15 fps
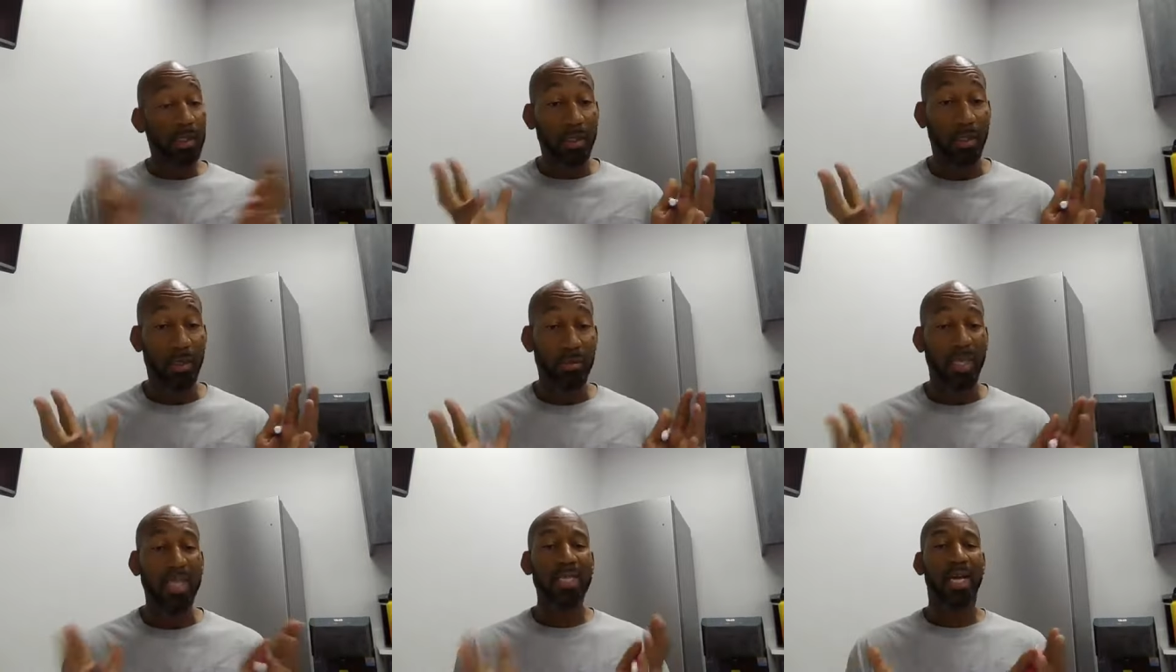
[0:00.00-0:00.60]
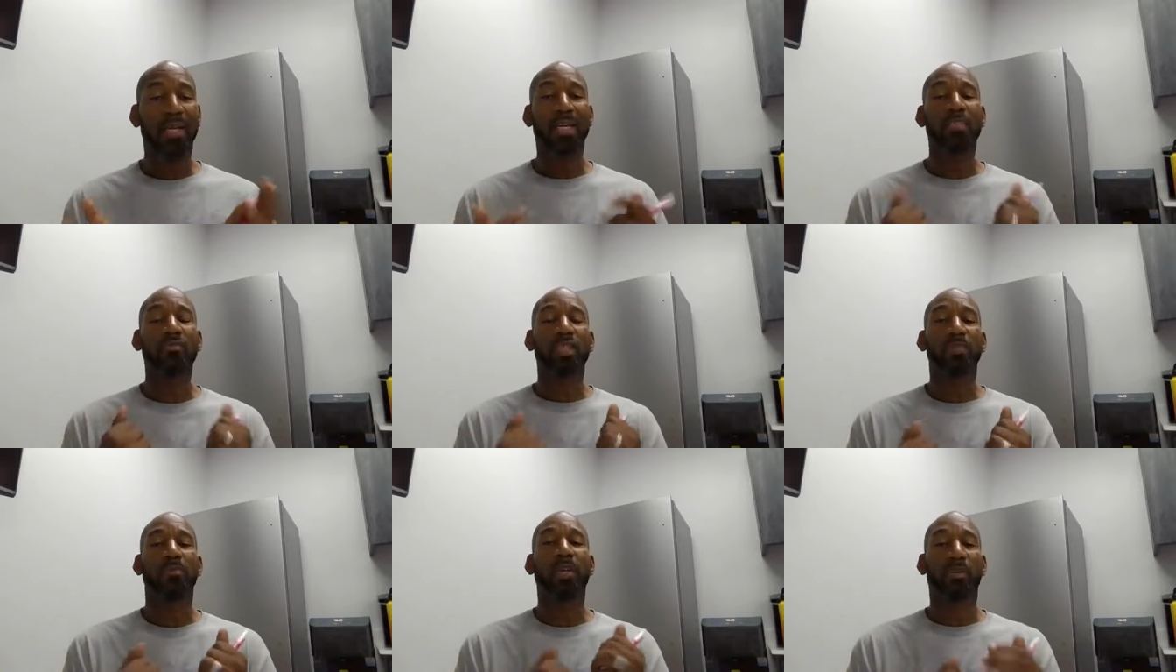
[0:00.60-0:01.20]
You know, that's how. That's
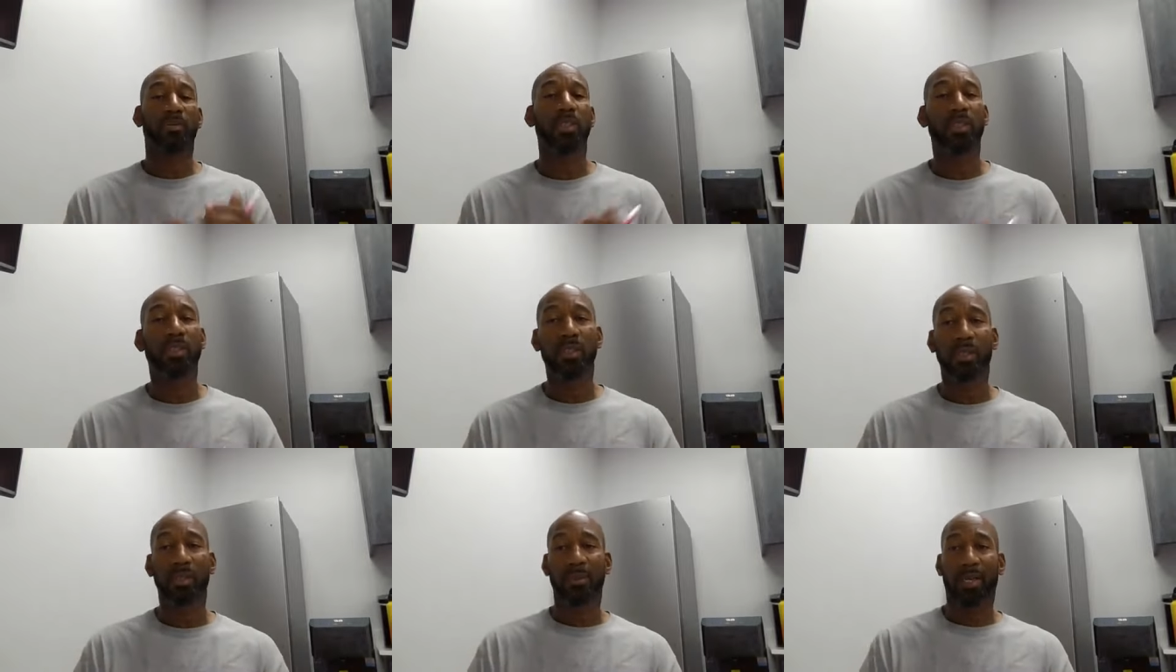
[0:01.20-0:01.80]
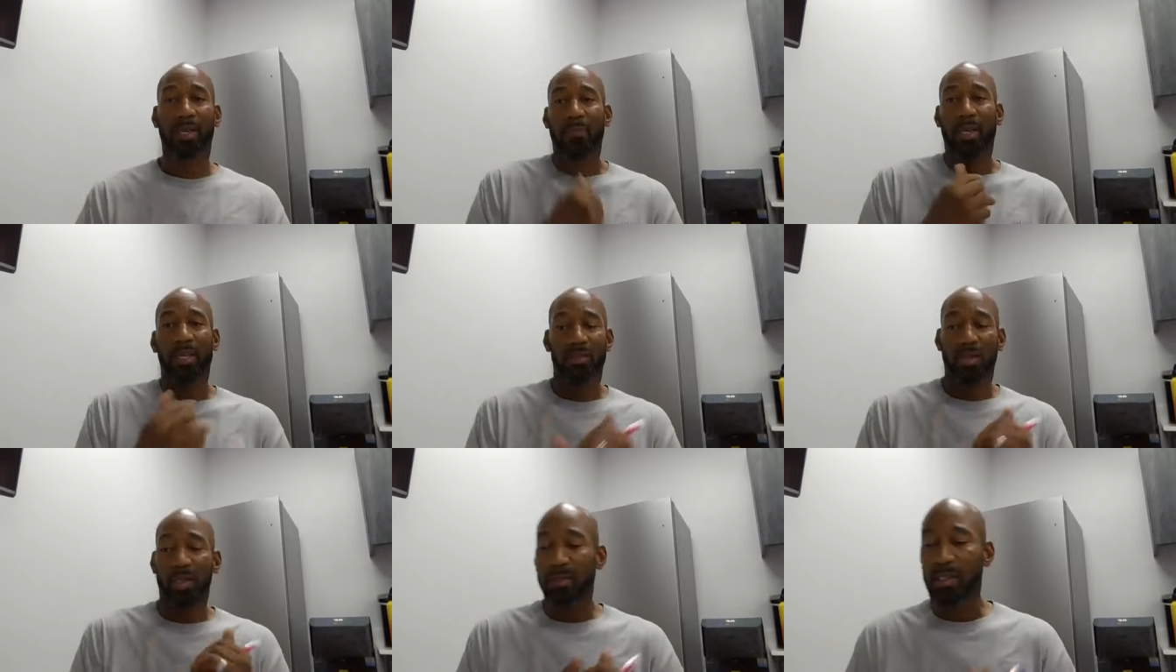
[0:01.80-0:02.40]
just being real. Like, like I'm not
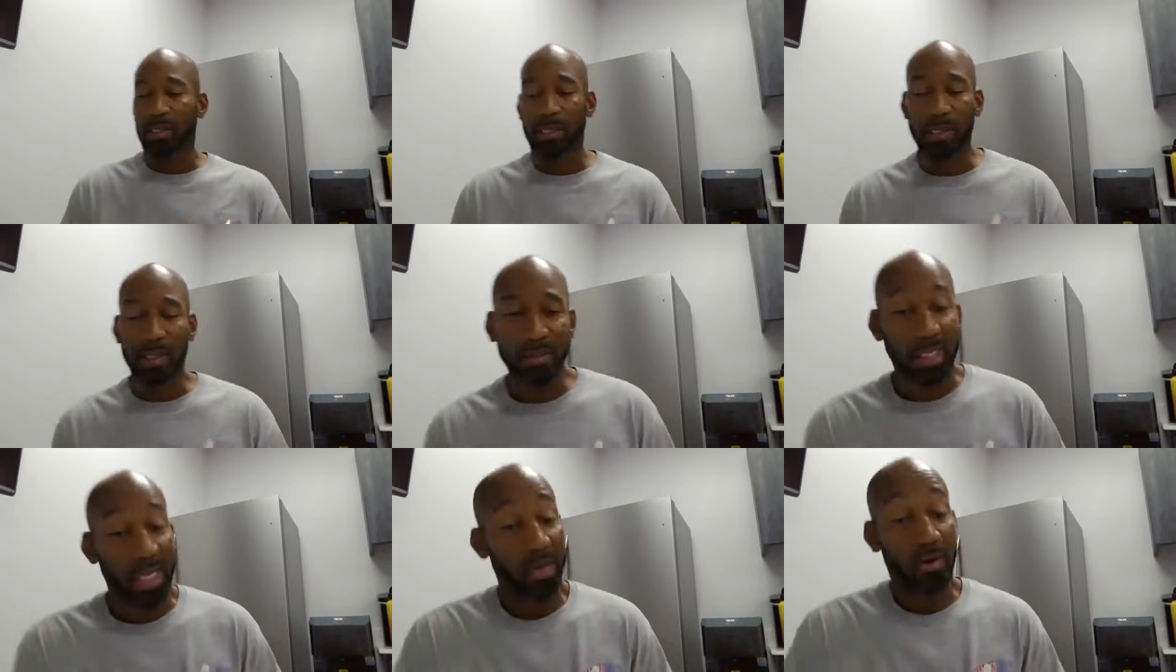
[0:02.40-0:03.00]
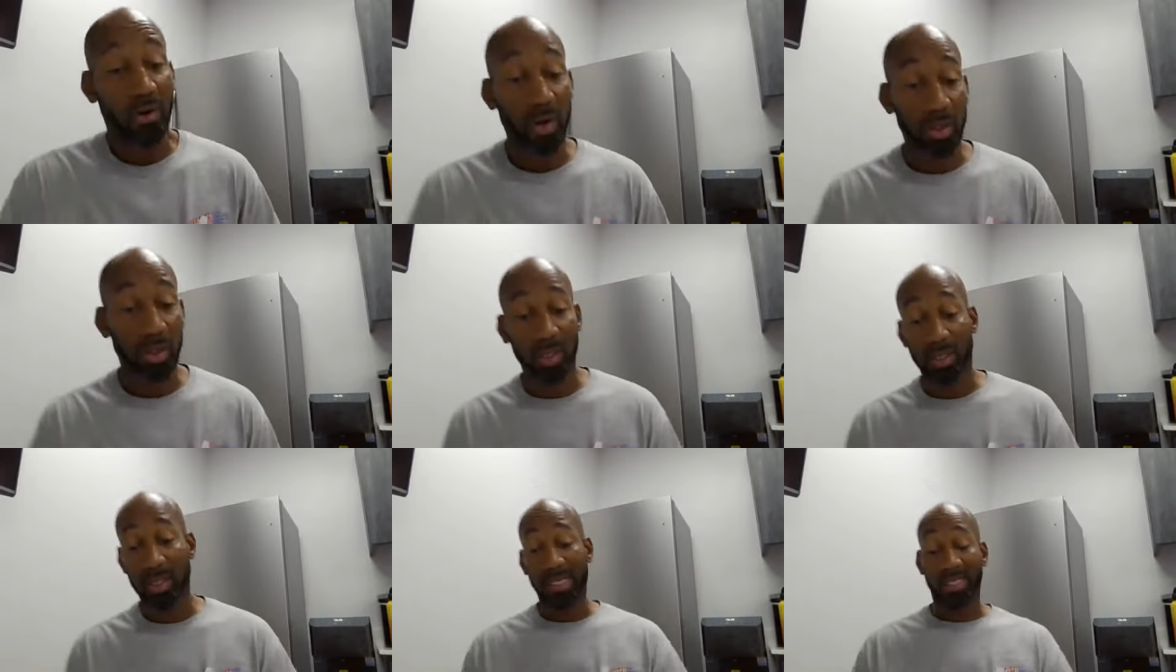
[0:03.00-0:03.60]
trying to sound hard or
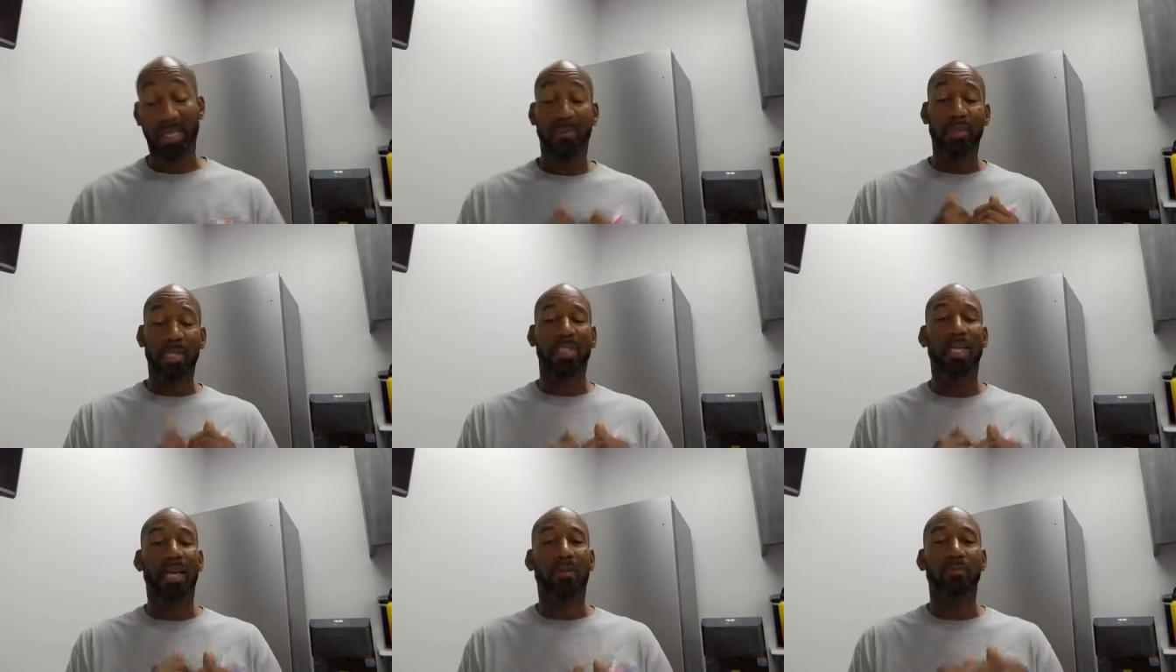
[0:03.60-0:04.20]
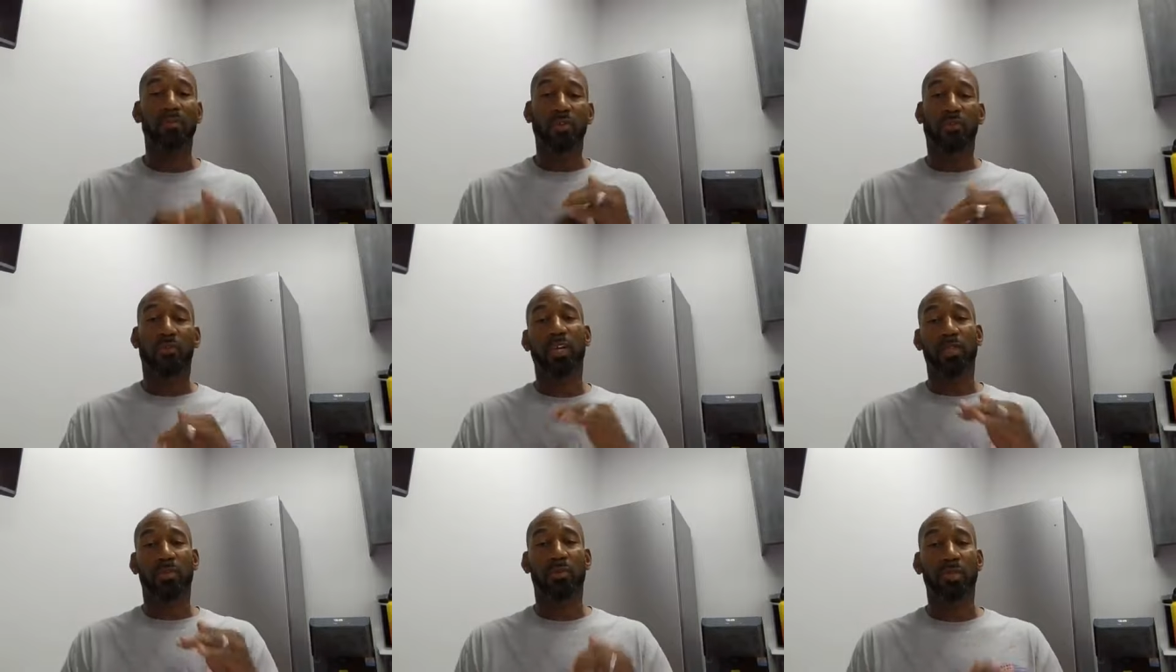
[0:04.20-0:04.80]
nothing like that, but that's how your
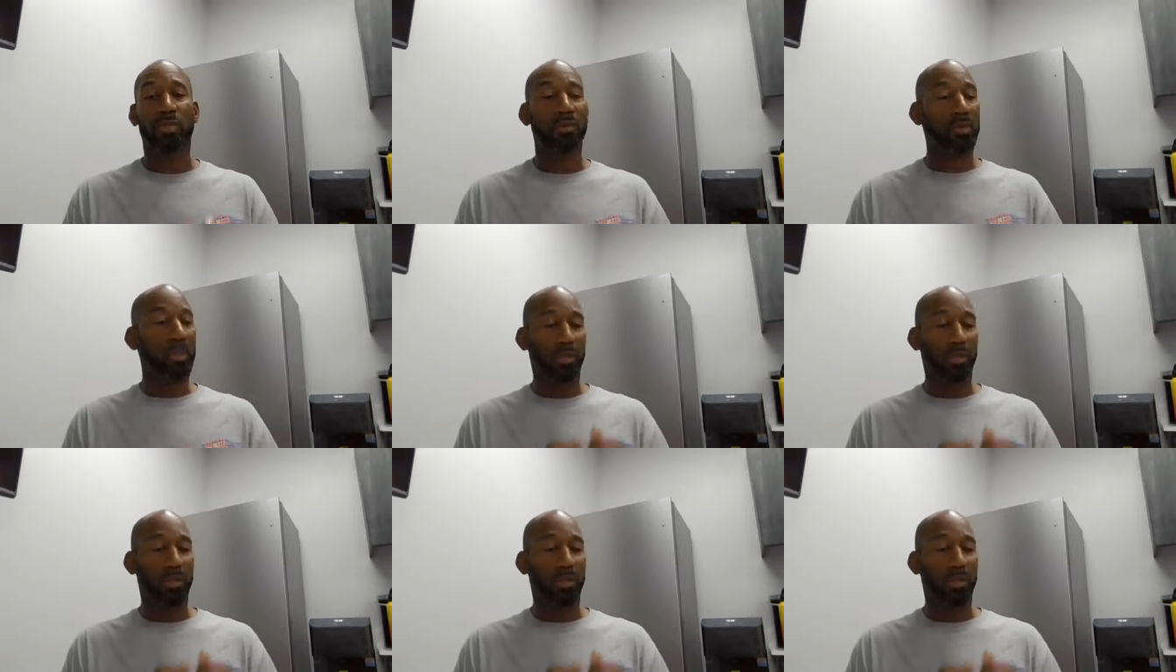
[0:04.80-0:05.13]
flesh will do.